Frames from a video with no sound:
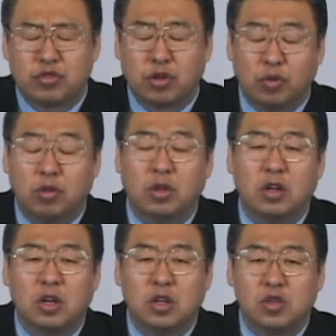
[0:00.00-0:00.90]

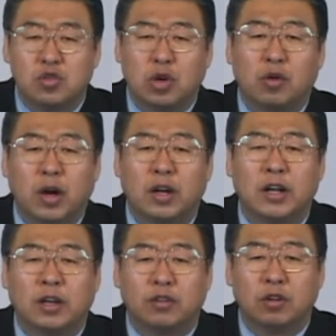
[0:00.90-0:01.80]
Verses 20
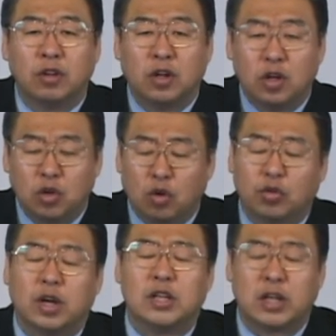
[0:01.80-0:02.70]
through
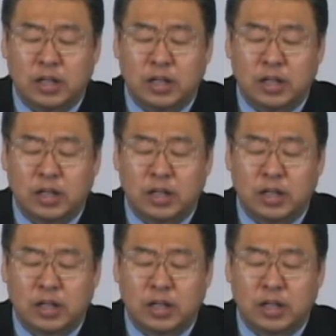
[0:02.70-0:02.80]
21.